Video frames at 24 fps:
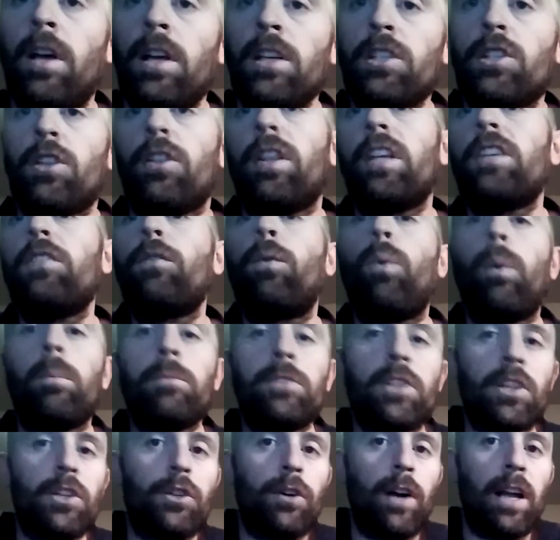So this
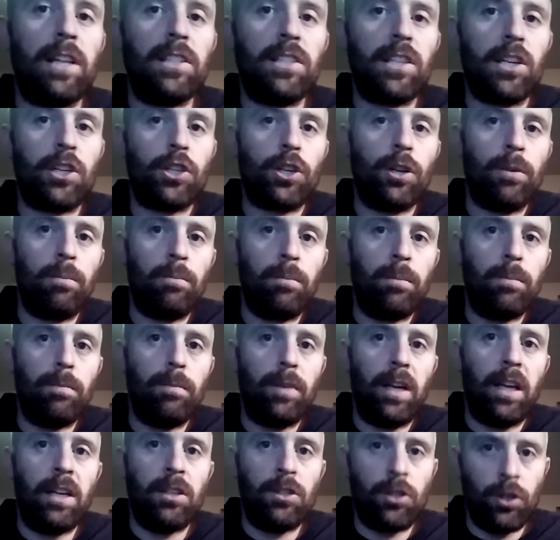forms the transition
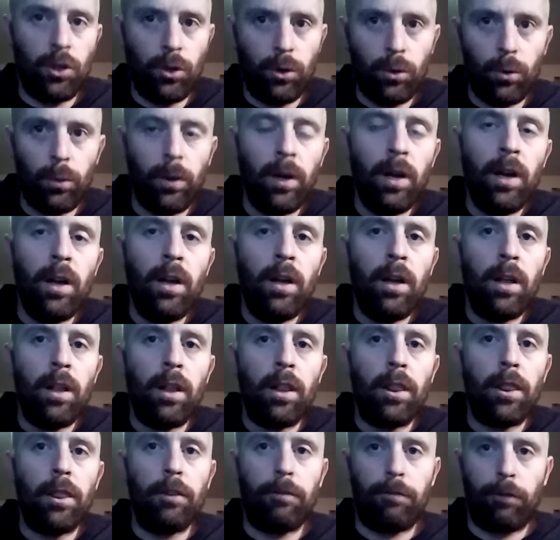into
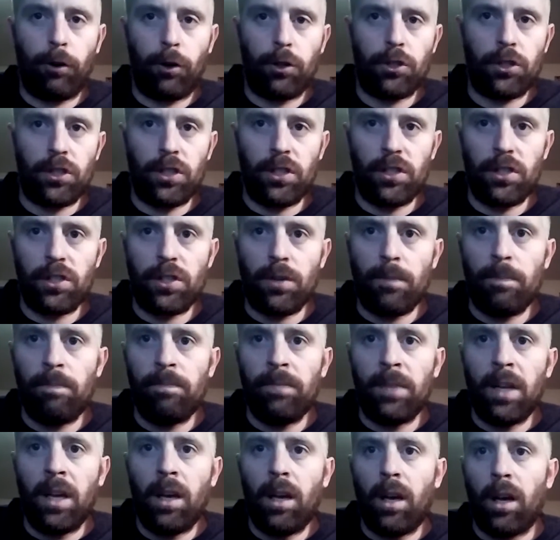the verses.
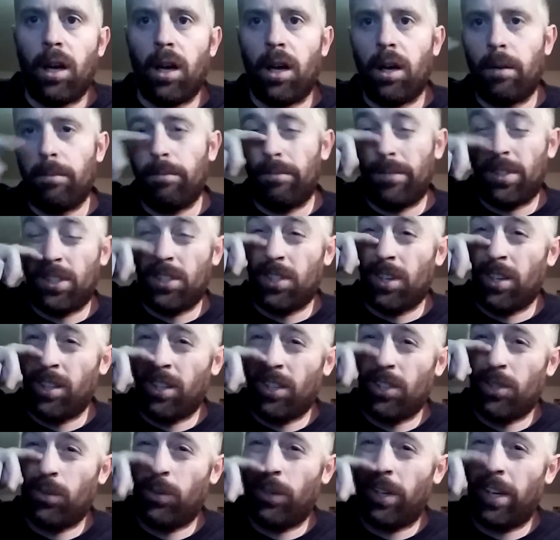The song
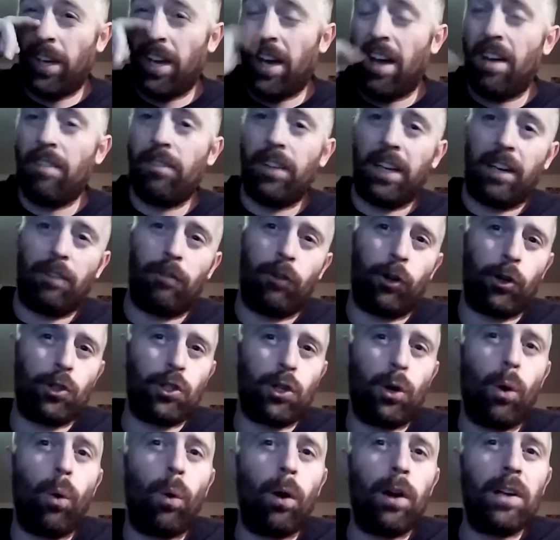doesn't really have like a
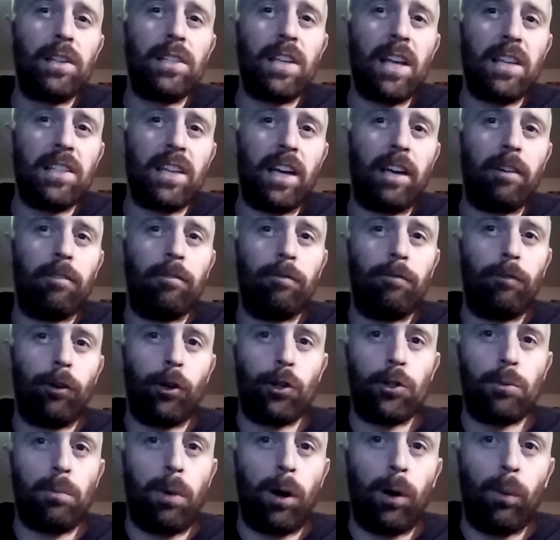verse chorus, has like
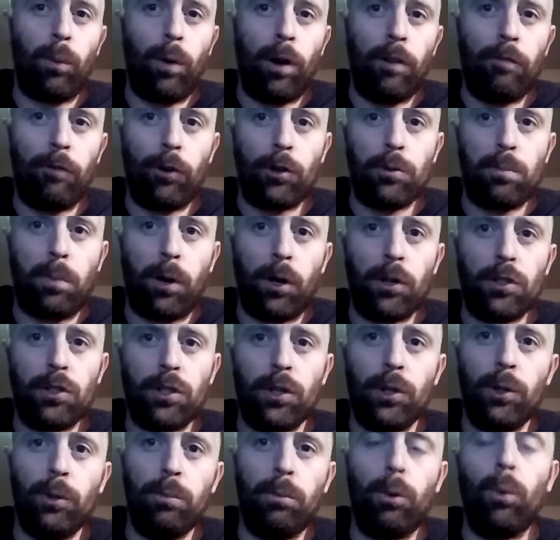verse part 1, verse part
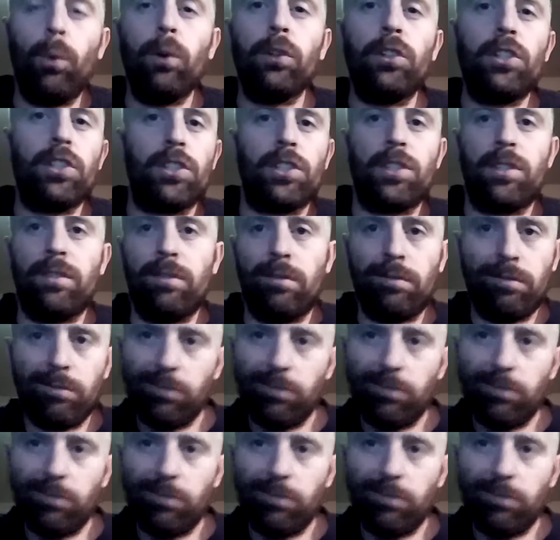2, but we'll just,